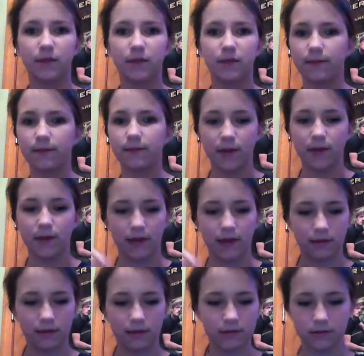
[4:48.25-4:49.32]
like, big
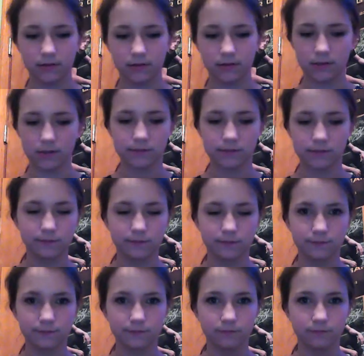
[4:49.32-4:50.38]
ends. Just,
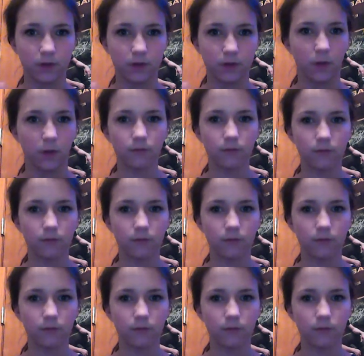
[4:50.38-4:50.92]
no.